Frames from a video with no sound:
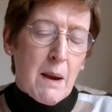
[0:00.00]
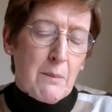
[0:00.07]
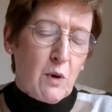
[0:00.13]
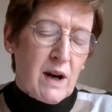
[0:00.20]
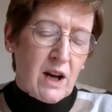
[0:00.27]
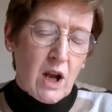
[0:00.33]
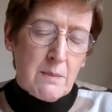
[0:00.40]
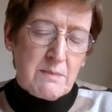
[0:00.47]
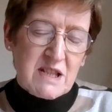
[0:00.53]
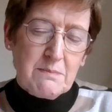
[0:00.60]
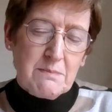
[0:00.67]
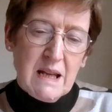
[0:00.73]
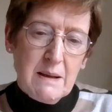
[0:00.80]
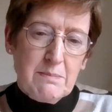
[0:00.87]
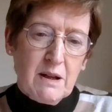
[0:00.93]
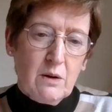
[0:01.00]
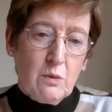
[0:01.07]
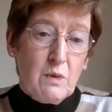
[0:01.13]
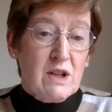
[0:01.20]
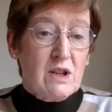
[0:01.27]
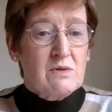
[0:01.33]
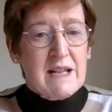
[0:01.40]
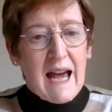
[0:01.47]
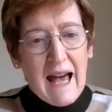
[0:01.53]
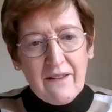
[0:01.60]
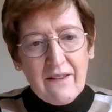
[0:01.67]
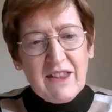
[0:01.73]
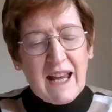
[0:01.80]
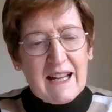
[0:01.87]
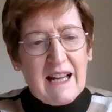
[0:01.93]
When it comes to people, we don't
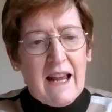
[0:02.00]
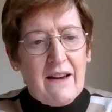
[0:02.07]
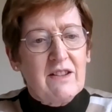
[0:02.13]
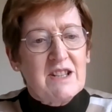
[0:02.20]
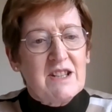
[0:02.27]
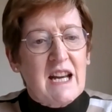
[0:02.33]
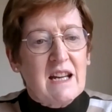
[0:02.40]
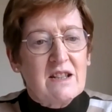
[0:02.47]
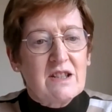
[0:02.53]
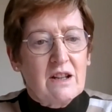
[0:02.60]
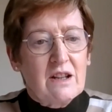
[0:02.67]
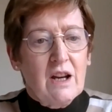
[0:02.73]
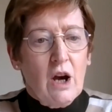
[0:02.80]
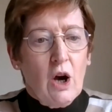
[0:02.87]
have that level of data.